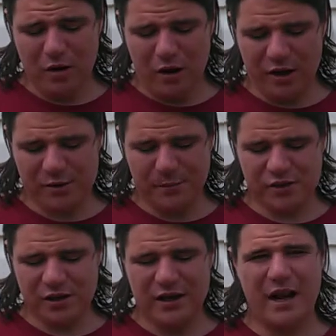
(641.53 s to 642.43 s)

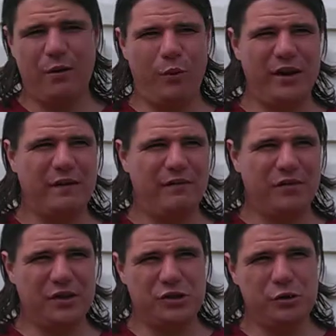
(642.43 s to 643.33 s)
especially not when
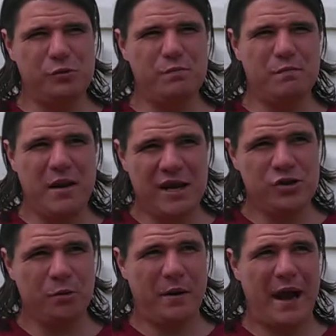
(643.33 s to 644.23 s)
the two
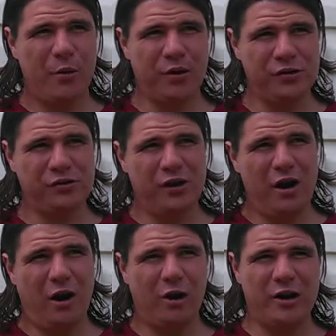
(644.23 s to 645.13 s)
major powers
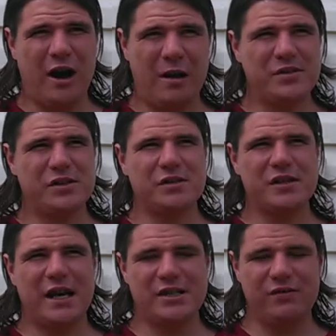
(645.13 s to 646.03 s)
are on opposite
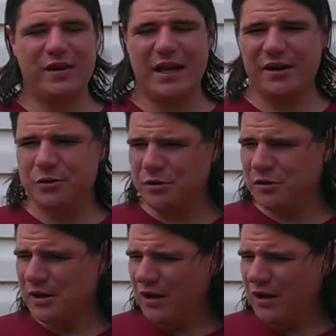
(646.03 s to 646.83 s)
sides of that issue.